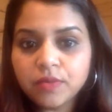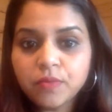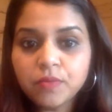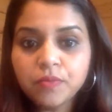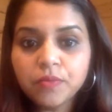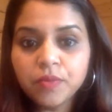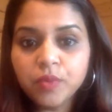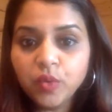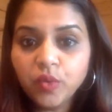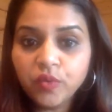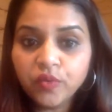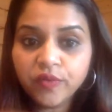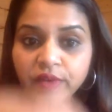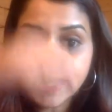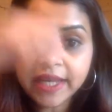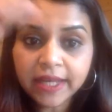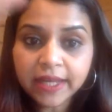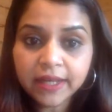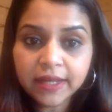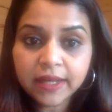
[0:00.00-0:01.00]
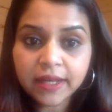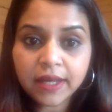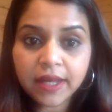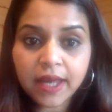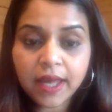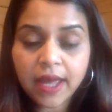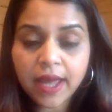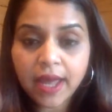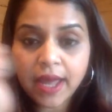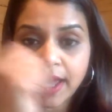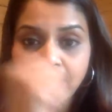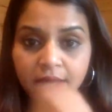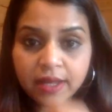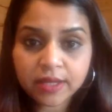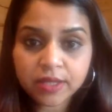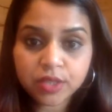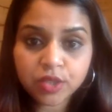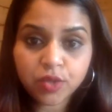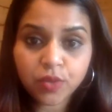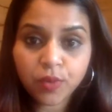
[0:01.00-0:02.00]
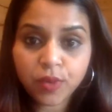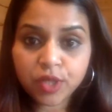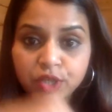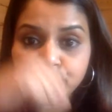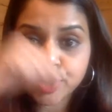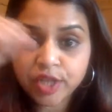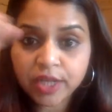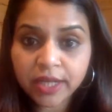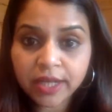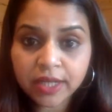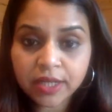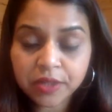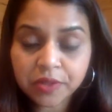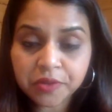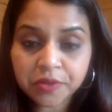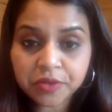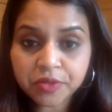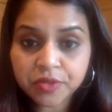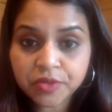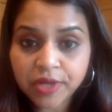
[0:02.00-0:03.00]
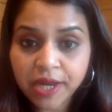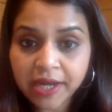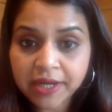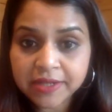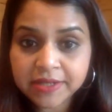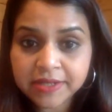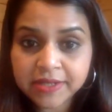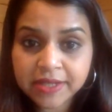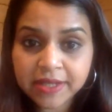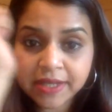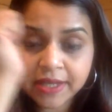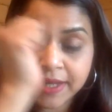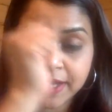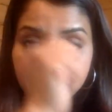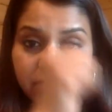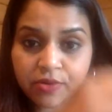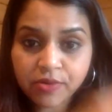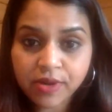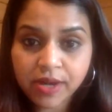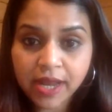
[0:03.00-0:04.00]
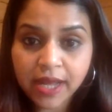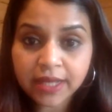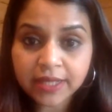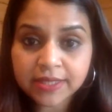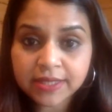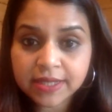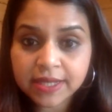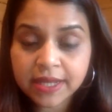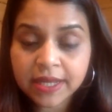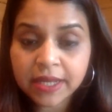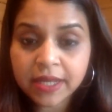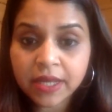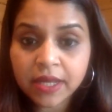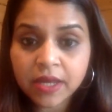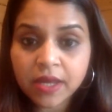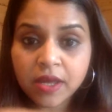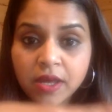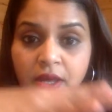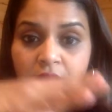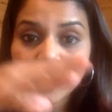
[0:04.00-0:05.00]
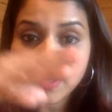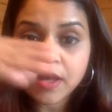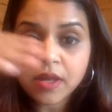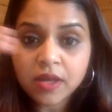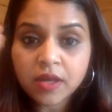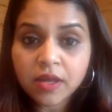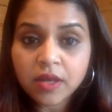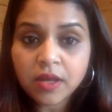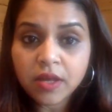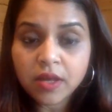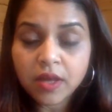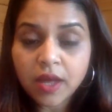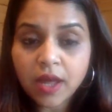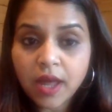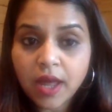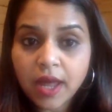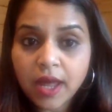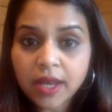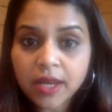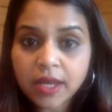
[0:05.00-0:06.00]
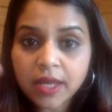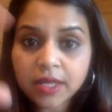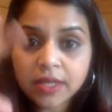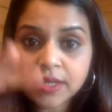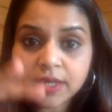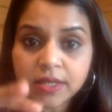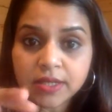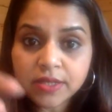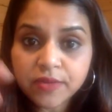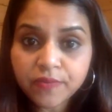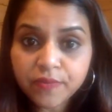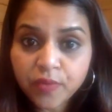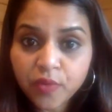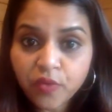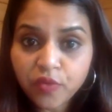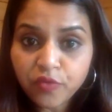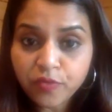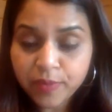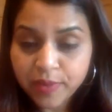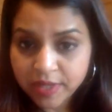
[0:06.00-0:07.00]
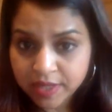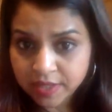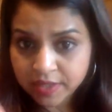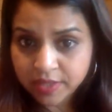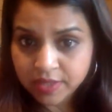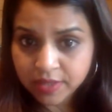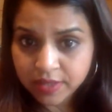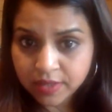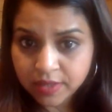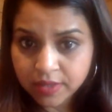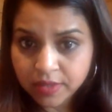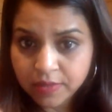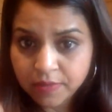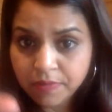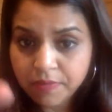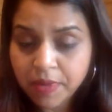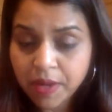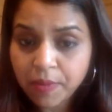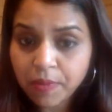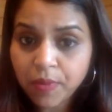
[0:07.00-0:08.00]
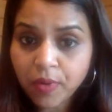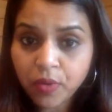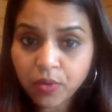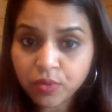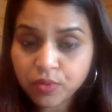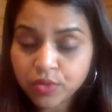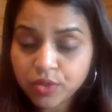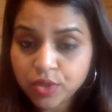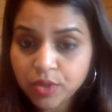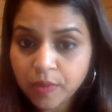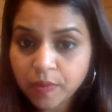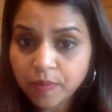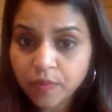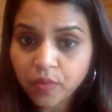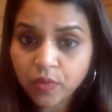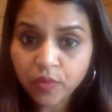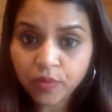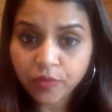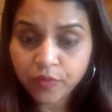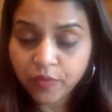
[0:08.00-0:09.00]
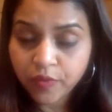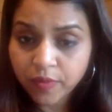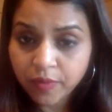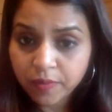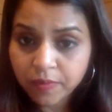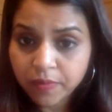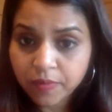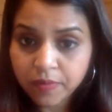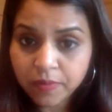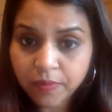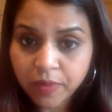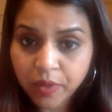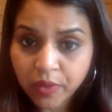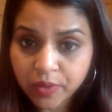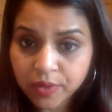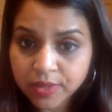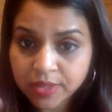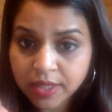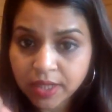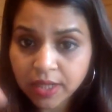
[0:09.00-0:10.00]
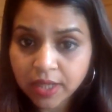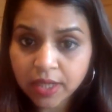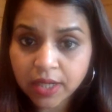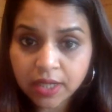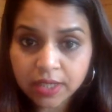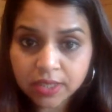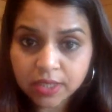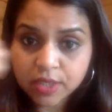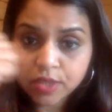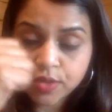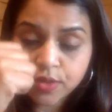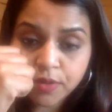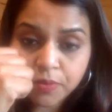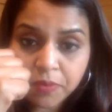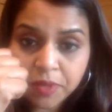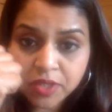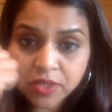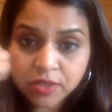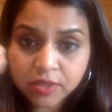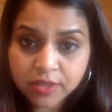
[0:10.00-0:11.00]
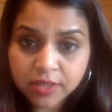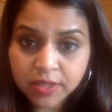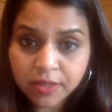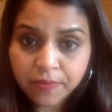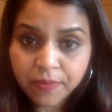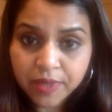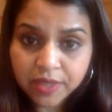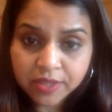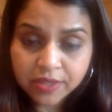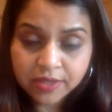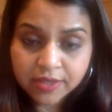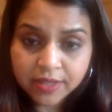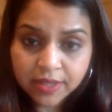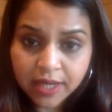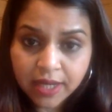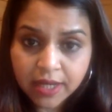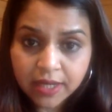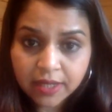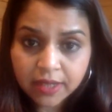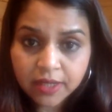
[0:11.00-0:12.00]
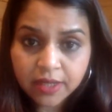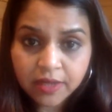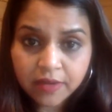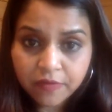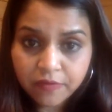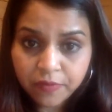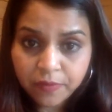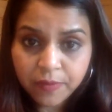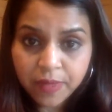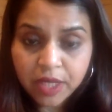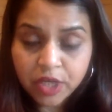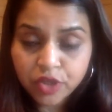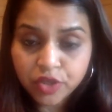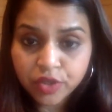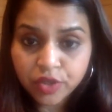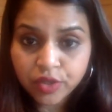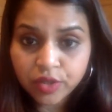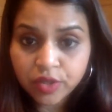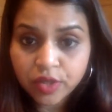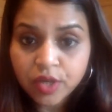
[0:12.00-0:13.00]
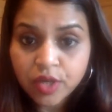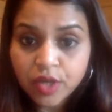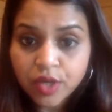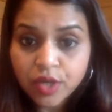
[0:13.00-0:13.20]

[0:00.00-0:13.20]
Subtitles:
moving and twitching and contracting and relaxing, and it does a movement. My bones move because they're connected to the muscles, and the muscles are getting the information